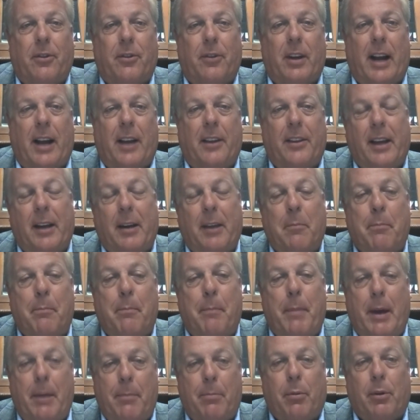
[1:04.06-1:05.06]
And I think
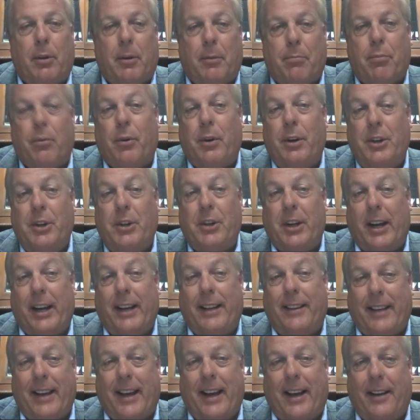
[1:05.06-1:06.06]
people
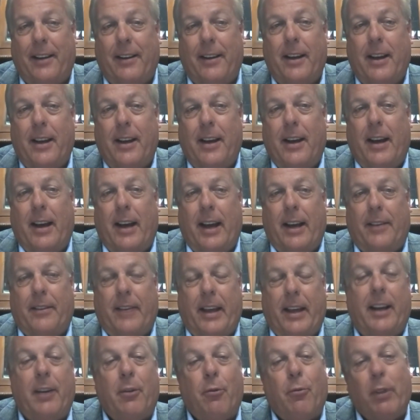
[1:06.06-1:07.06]
appreciate that and
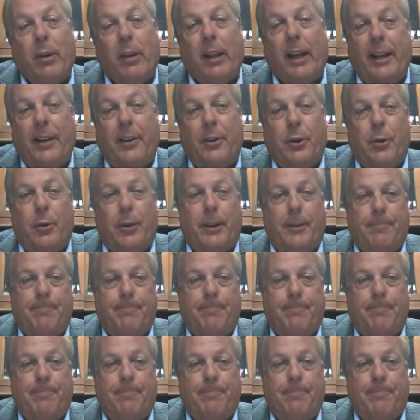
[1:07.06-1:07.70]
they can relate to it.